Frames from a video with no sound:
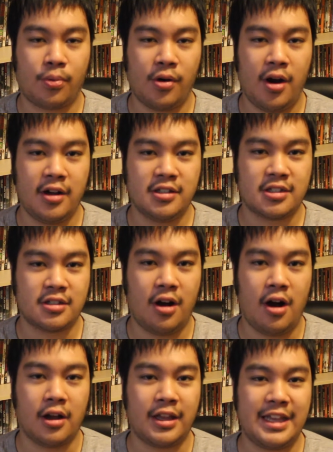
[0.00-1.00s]
prawn
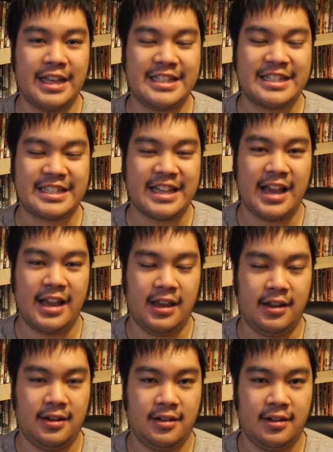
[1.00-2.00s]
stock
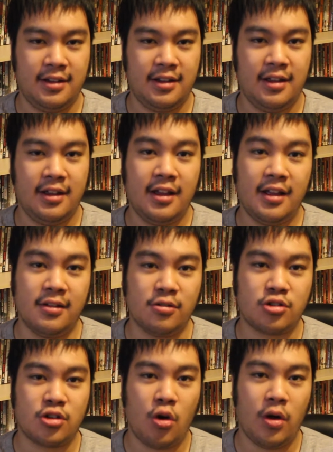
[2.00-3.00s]
inside. And they're
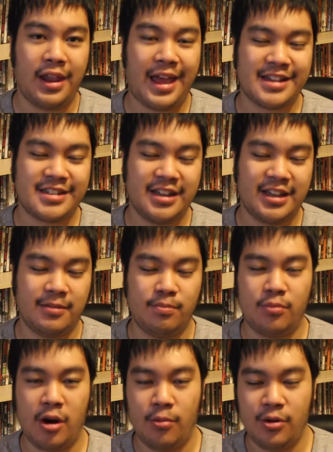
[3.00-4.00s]
so elastic
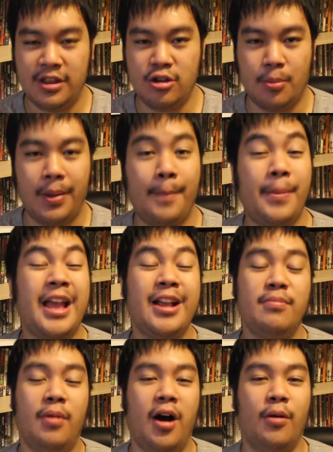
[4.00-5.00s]
and bubbly that you play
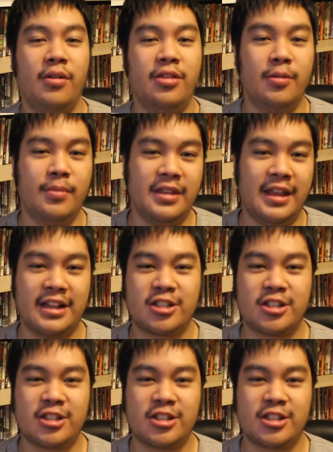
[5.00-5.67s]
ping pong with them and they